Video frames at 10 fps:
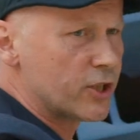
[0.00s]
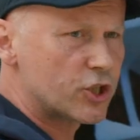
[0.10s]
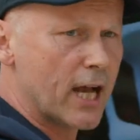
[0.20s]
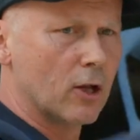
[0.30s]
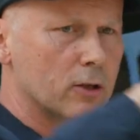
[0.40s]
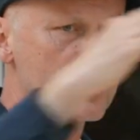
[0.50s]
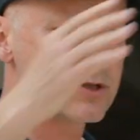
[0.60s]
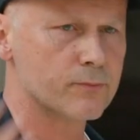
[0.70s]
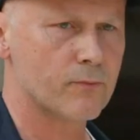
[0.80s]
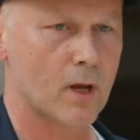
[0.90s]
like
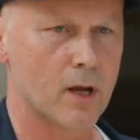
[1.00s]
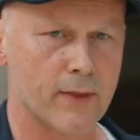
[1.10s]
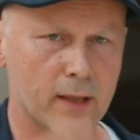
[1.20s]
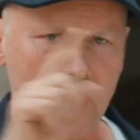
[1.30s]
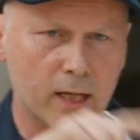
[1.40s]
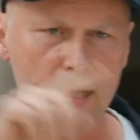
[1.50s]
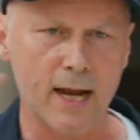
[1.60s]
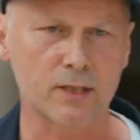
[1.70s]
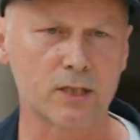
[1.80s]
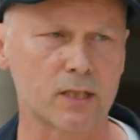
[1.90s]
shells, and then they're
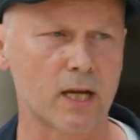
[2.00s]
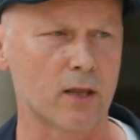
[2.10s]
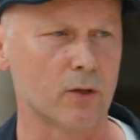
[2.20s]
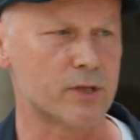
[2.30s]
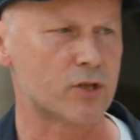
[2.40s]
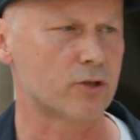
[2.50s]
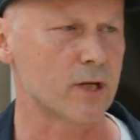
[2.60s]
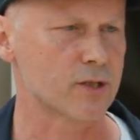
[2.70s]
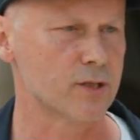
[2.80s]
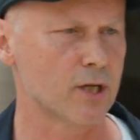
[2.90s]
connected together with
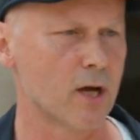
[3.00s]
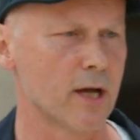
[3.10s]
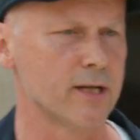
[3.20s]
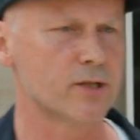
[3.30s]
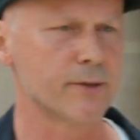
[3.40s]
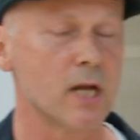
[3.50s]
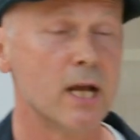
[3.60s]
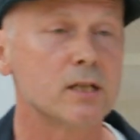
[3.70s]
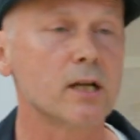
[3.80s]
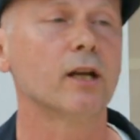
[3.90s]
struts and ties. So it's
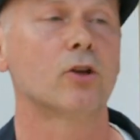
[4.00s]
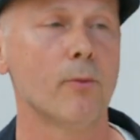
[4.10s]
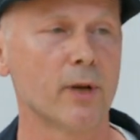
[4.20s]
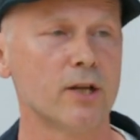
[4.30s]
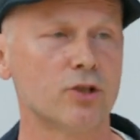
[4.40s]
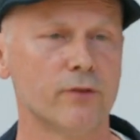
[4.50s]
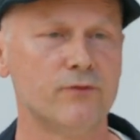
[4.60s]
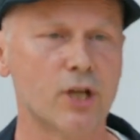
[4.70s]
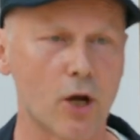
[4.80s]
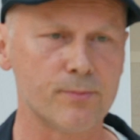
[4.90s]
like a combination
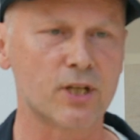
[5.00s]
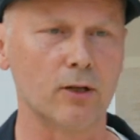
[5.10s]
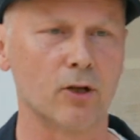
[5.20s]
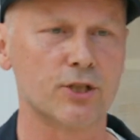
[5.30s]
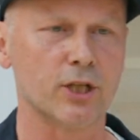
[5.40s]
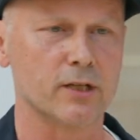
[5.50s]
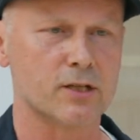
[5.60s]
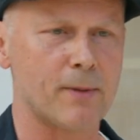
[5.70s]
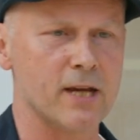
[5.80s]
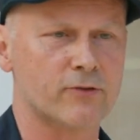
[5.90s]
of dome technology
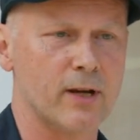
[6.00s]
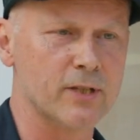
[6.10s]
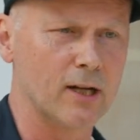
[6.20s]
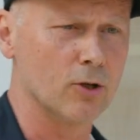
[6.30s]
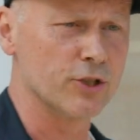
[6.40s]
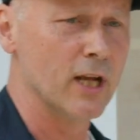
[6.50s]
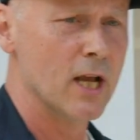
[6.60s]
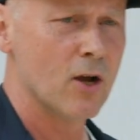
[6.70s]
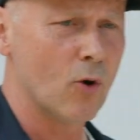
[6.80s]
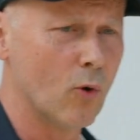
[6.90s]
and space frame technology,
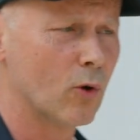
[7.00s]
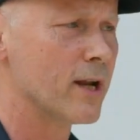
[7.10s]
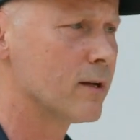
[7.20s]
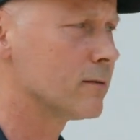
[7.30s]
all